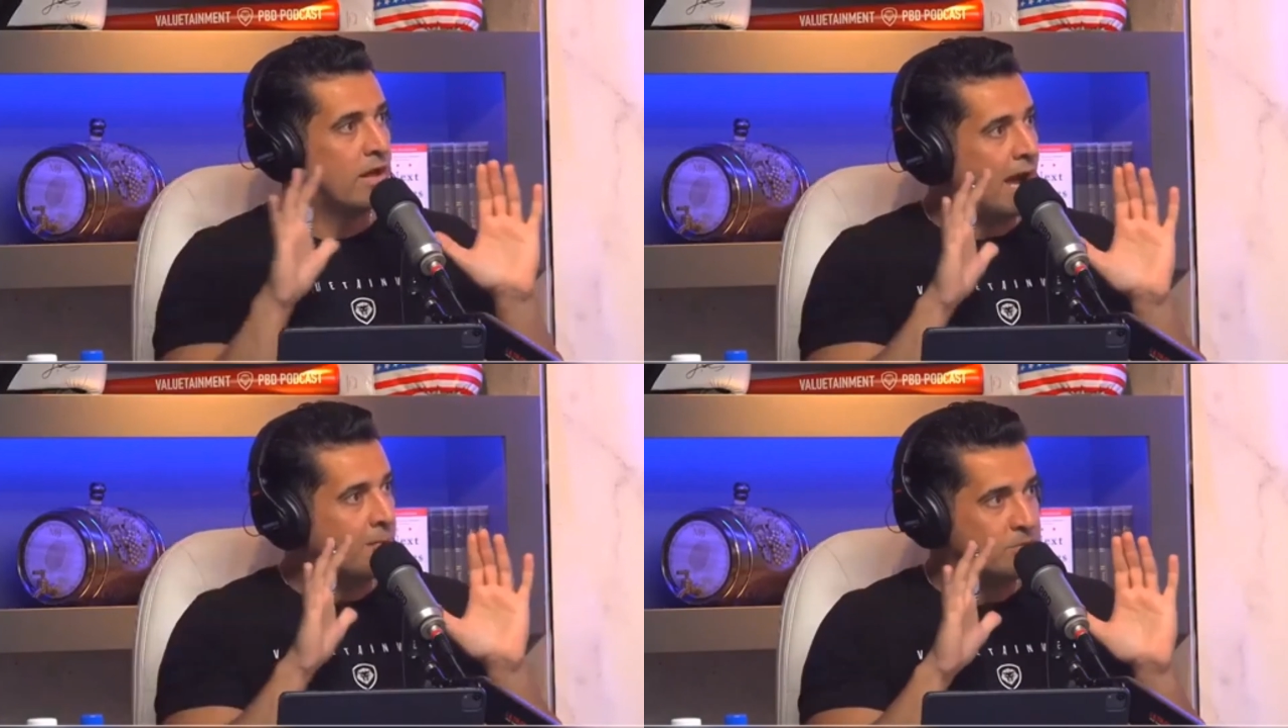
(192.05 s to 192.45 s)

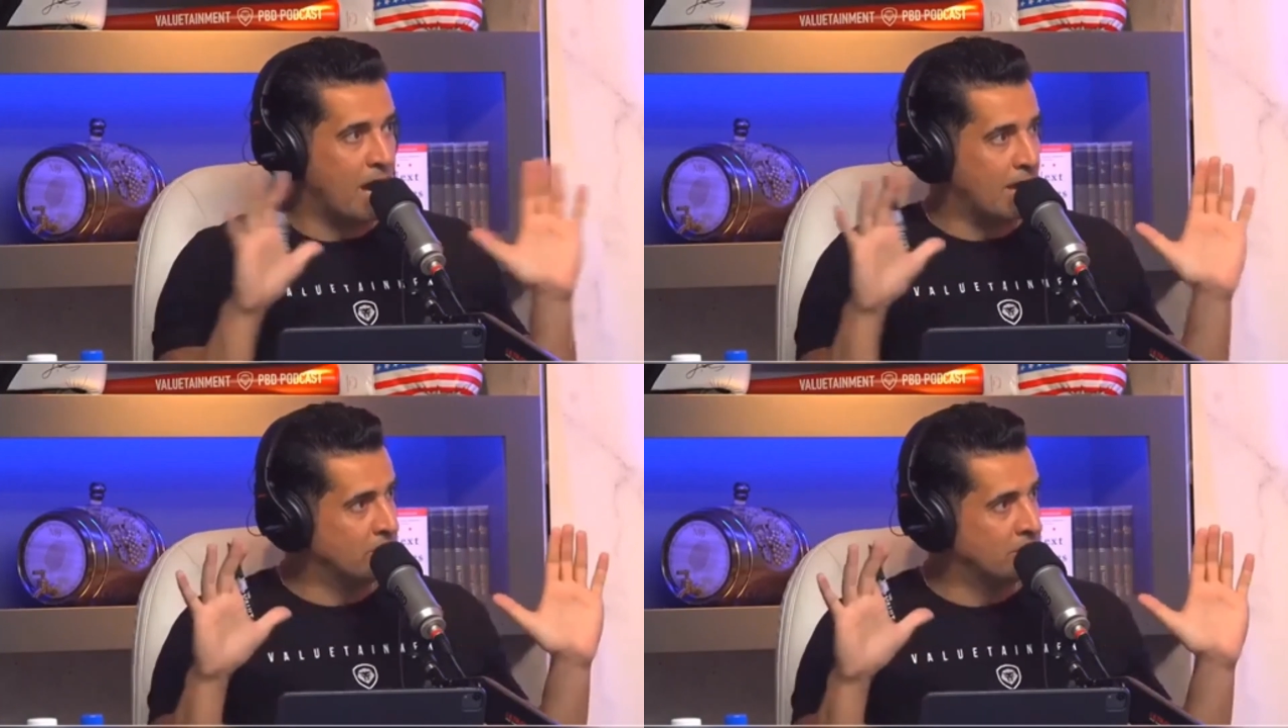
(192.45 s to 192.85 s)
I'm
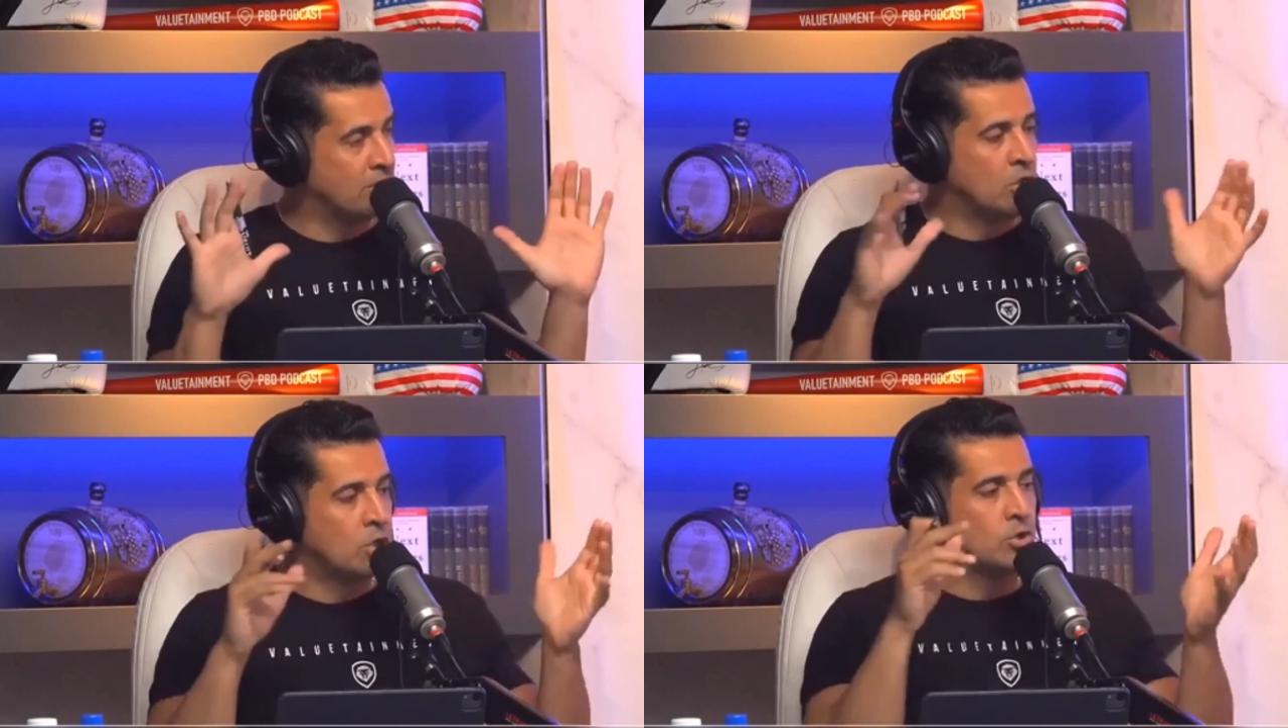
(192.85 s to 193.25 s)
done.
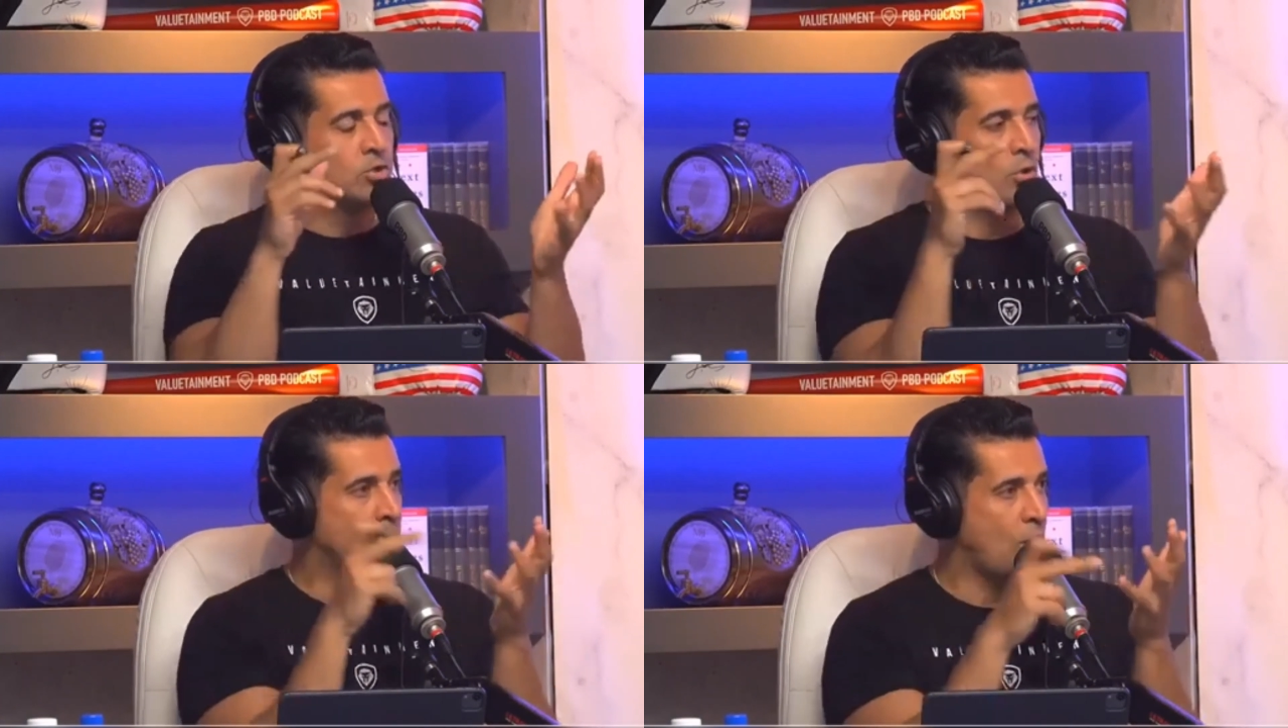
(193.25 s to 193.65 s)
Yep.
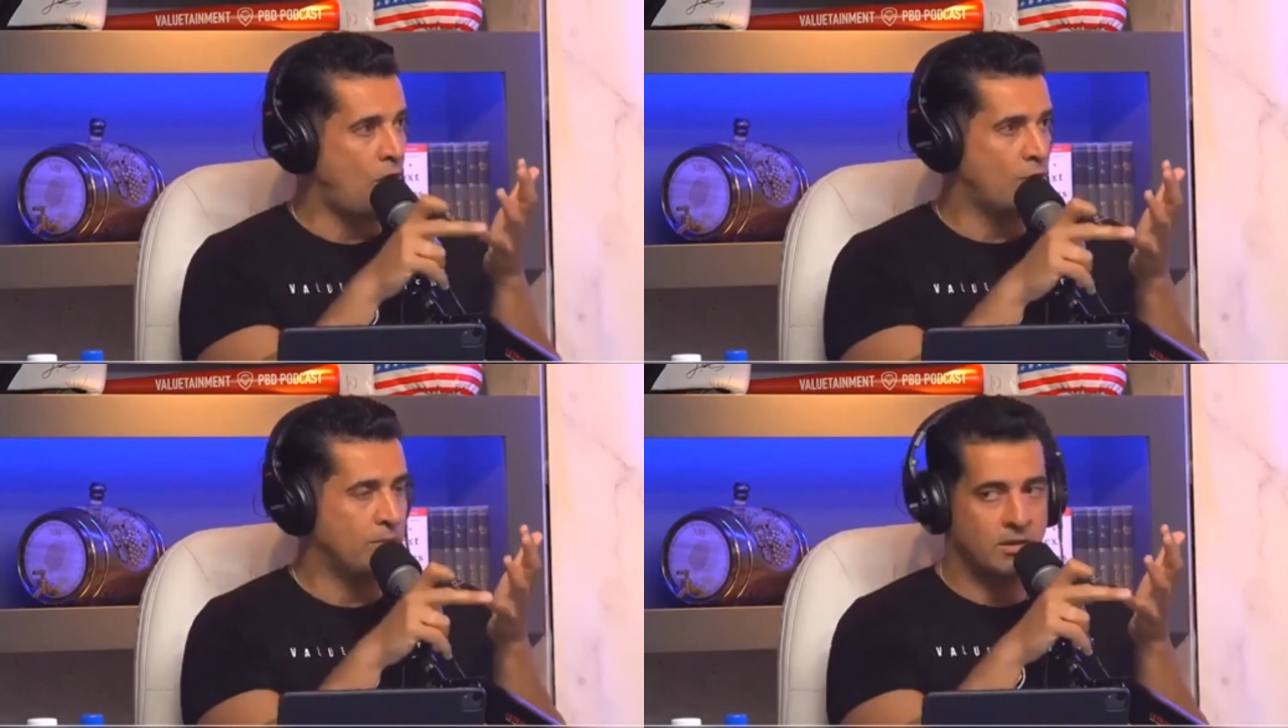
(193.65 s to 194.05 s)
Don't uh, call
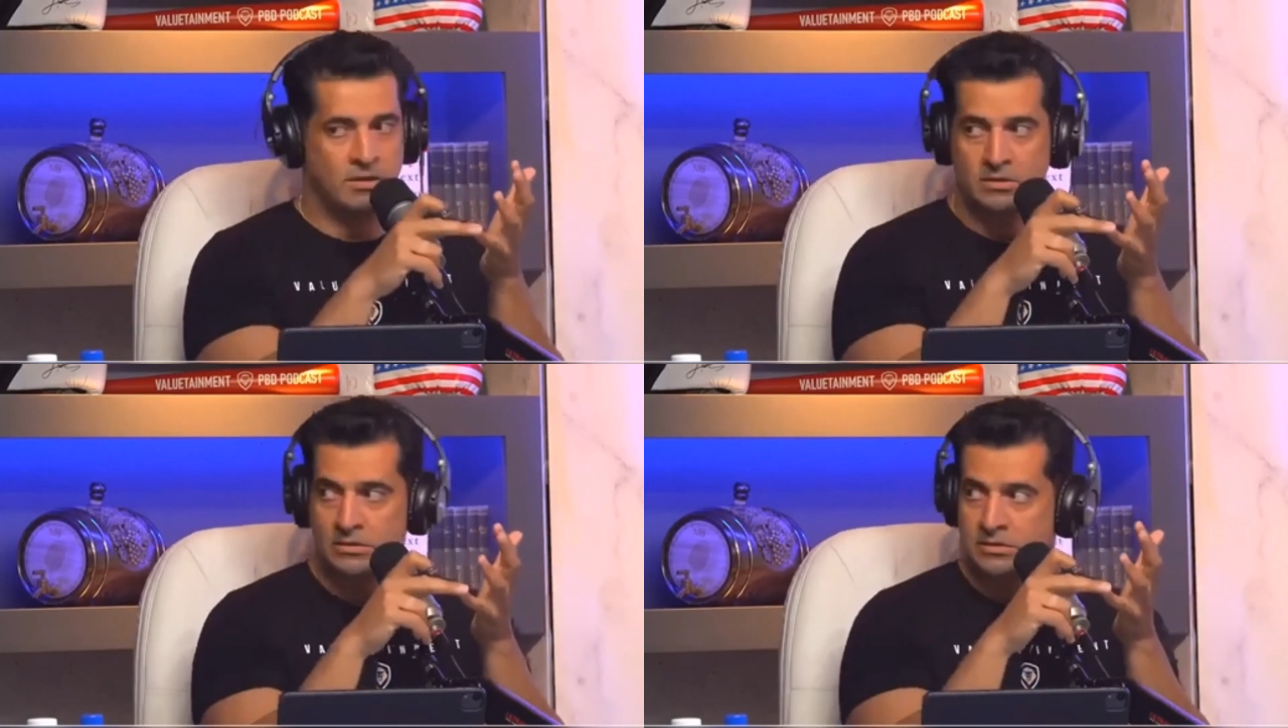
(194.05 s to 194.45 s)
seventeen me. seventeen
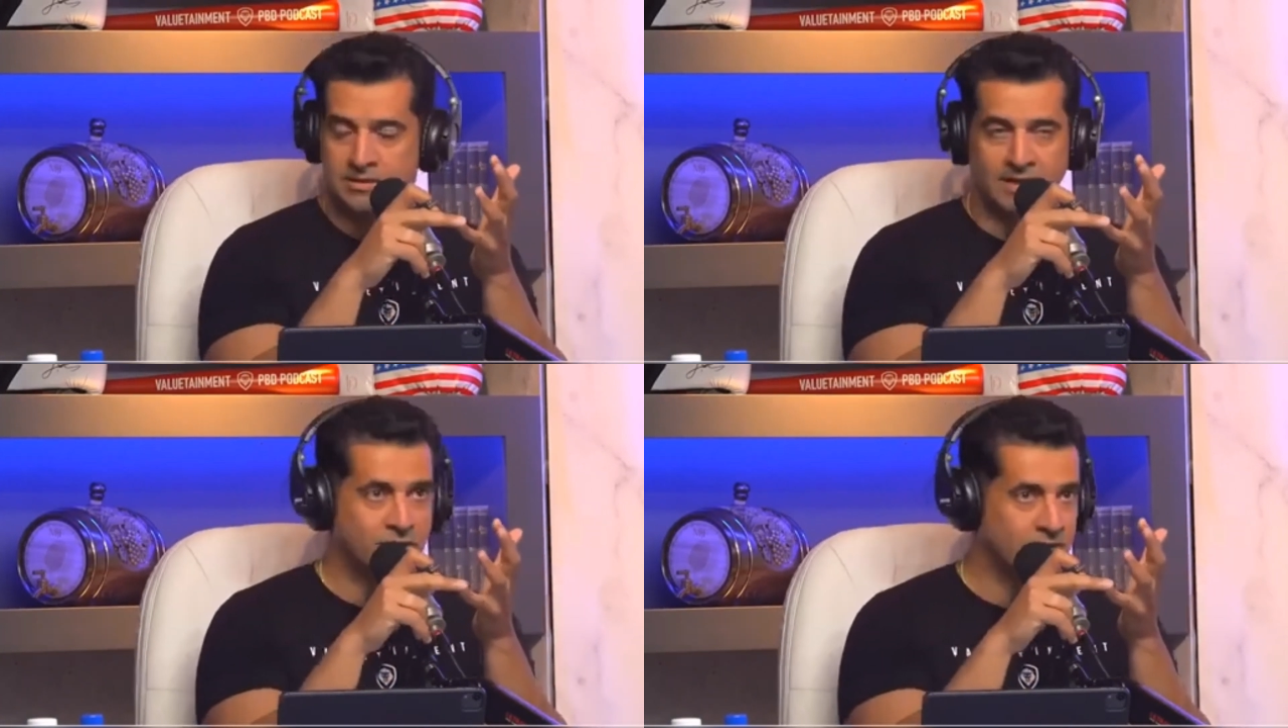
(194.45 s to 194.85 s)
months?
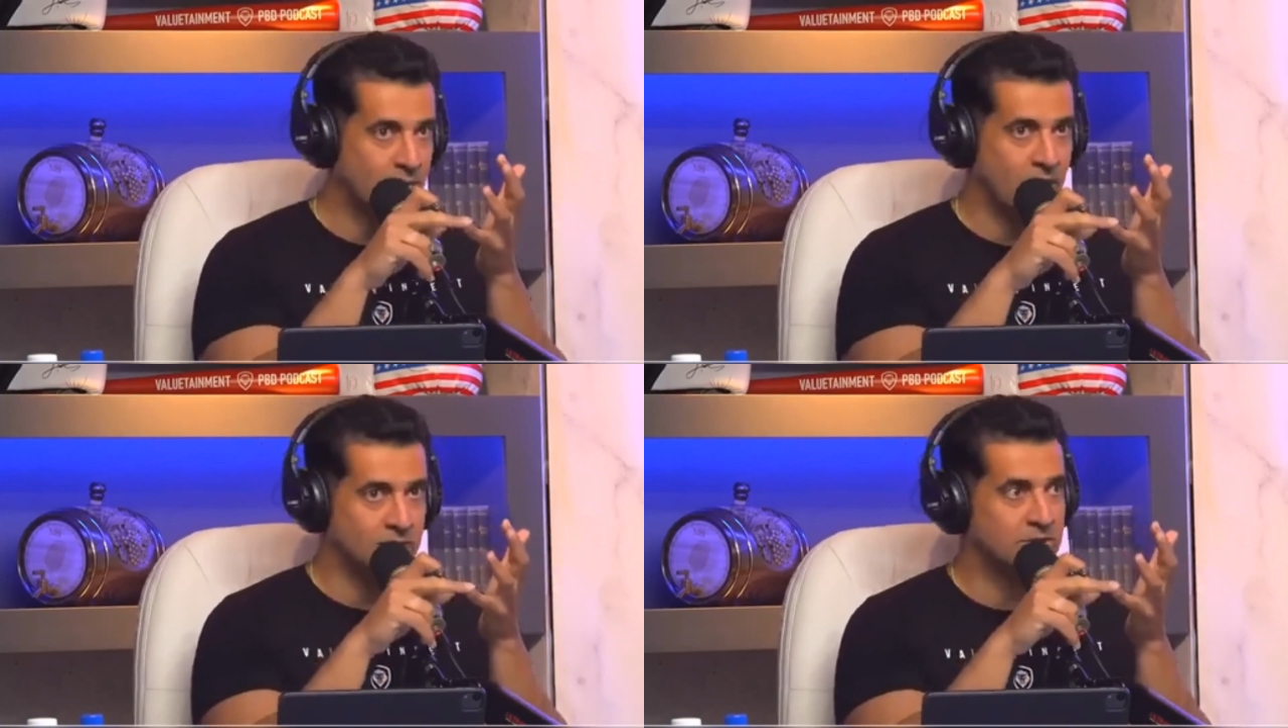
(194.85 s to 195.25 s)
seventeen
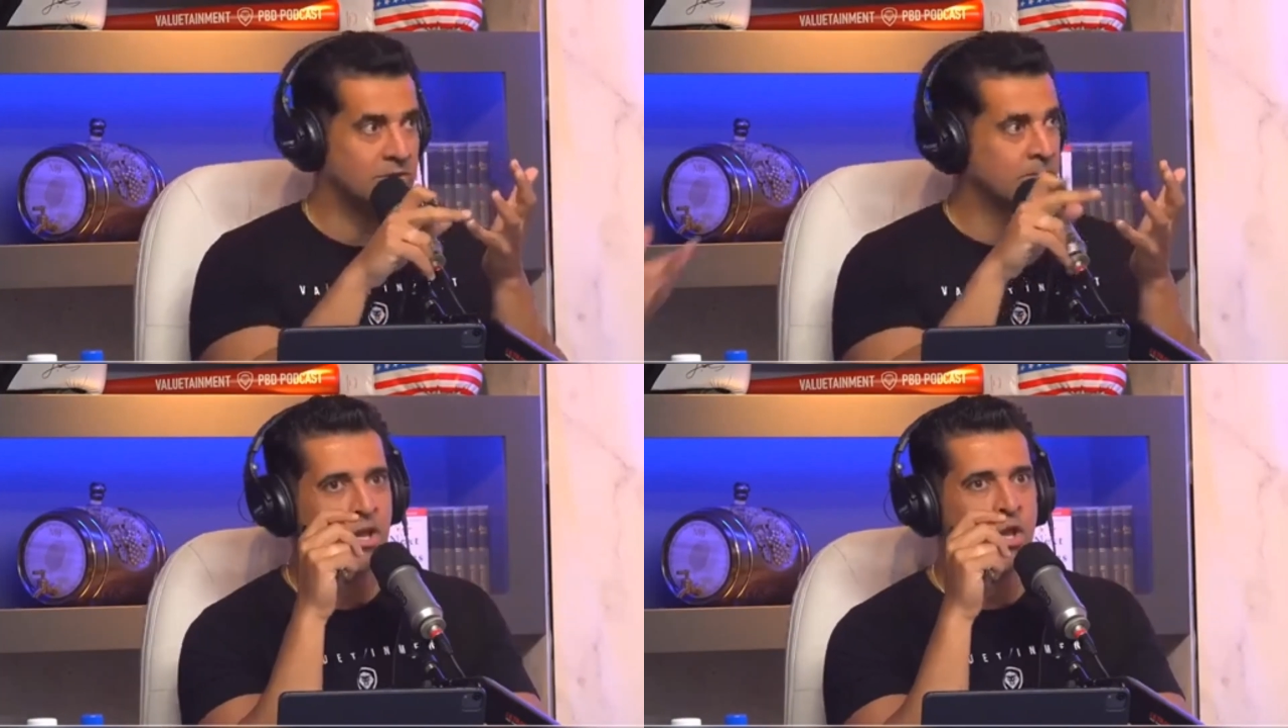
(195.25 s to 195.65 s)
months. That's you,
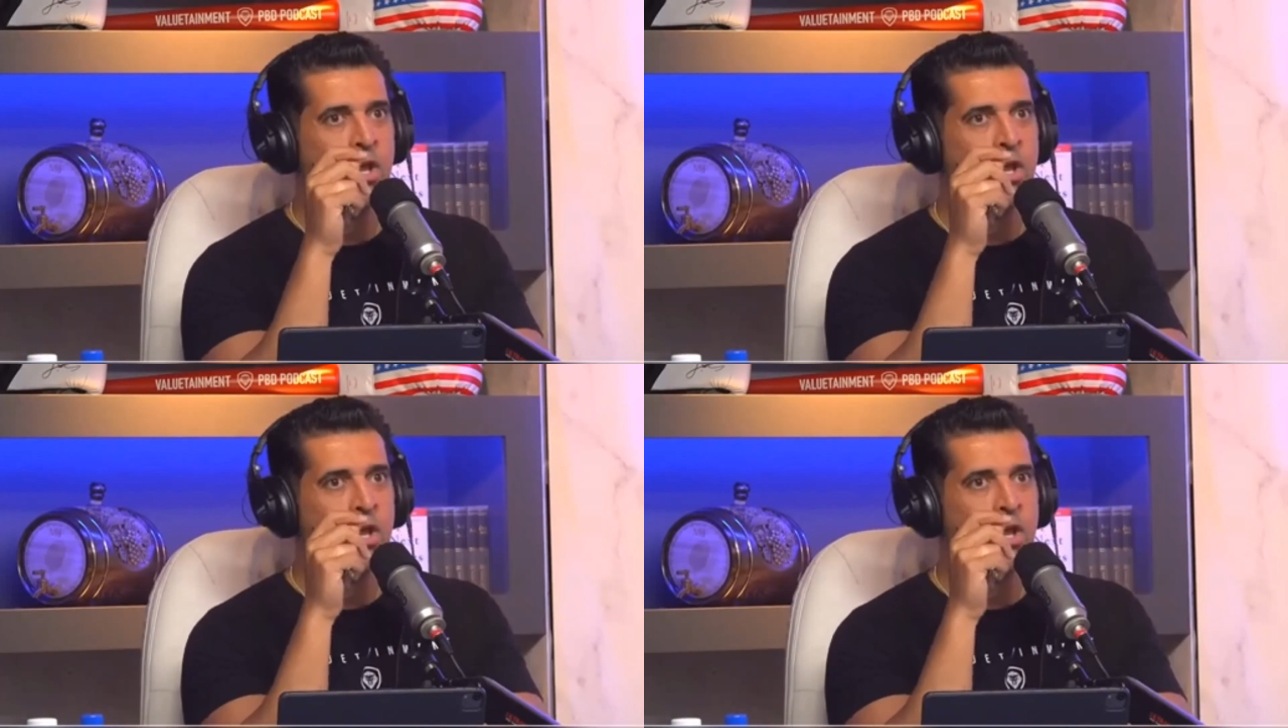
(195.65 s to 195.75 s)
up.